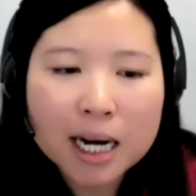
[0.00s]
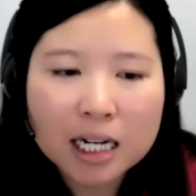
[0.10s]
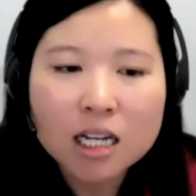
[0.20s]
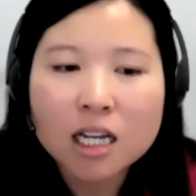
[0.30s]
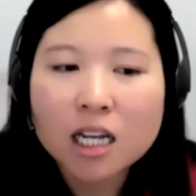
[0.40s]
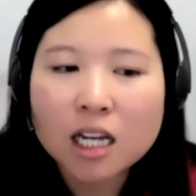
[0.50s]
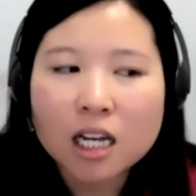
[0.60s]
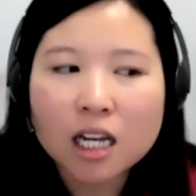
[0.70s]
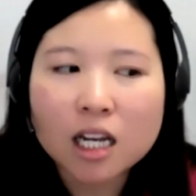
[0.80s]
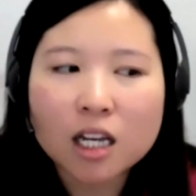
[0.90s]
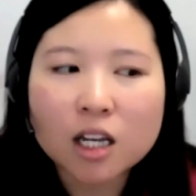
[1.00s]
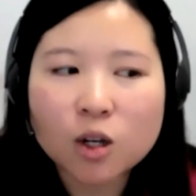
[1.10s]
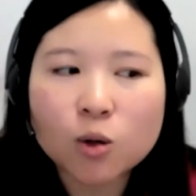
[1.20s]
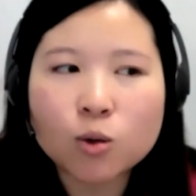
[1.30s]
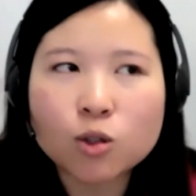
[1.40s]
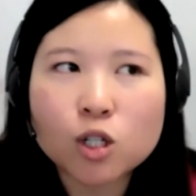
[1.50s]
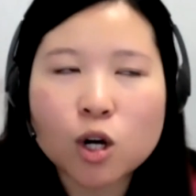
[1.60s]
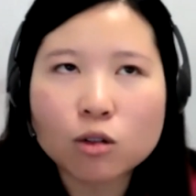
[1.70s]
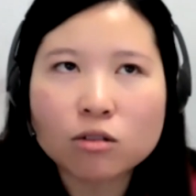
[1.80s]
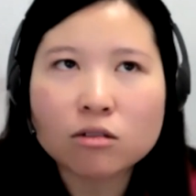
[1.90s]
But you
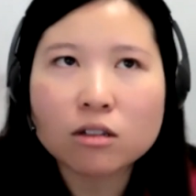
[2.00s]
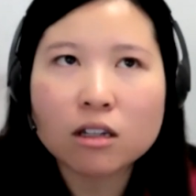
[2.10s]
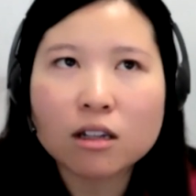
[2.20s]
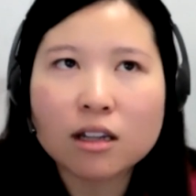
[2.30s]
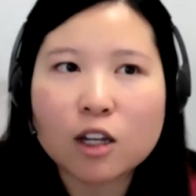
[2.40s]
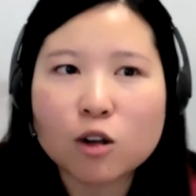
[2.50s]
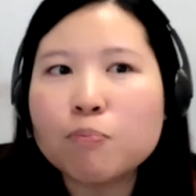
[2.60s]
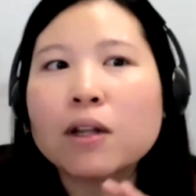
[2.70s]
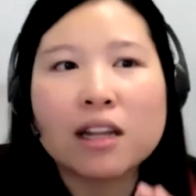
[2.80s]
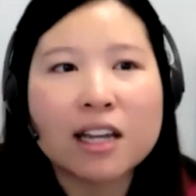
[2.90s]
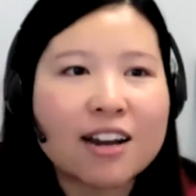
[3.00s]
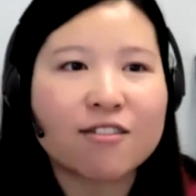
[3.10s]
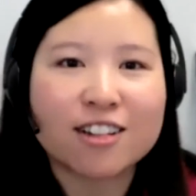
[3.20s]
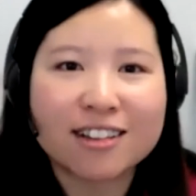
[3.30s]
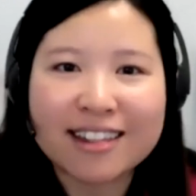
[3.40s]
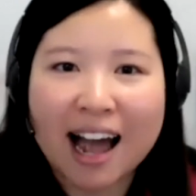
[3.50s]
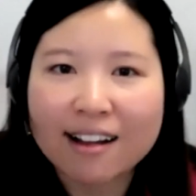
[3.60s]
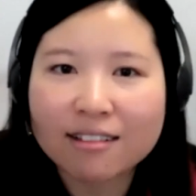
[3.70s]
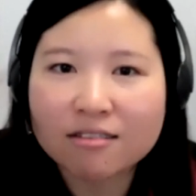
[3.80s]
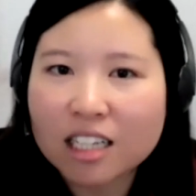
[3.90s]
took you believed
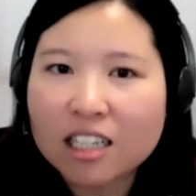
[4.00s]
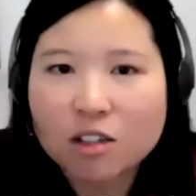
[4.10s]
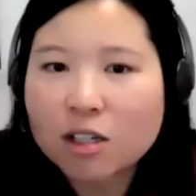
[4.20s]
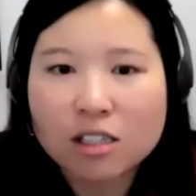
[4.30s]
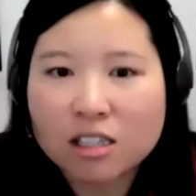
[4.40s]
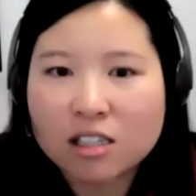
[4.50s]
that you can